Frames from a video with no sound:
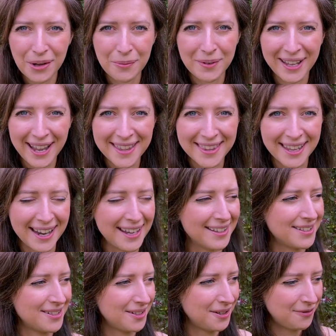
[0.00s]
We're getting there,
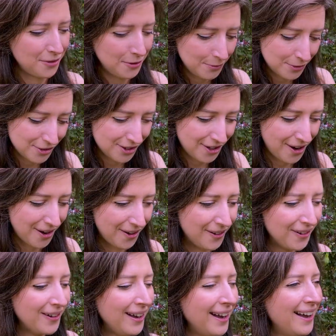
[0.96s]
there's only a few more to
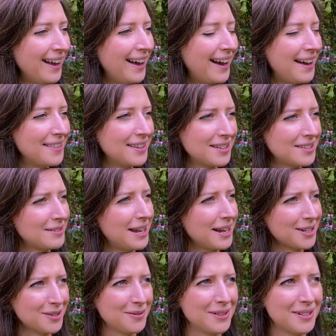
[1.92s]
go, and this
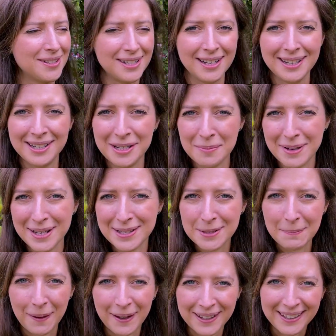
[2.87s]
next one's a little bit
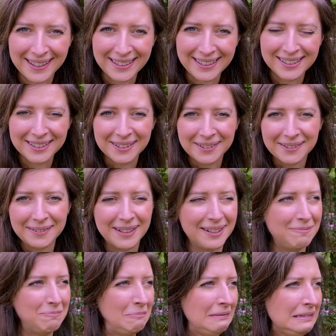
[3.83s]
spiky,
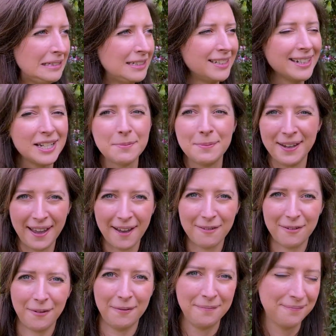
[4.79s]
so need to be
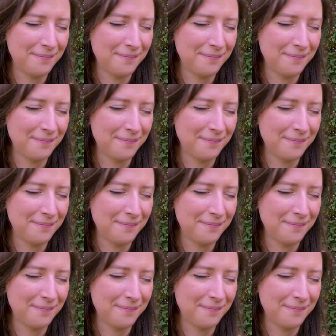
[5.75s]
careful.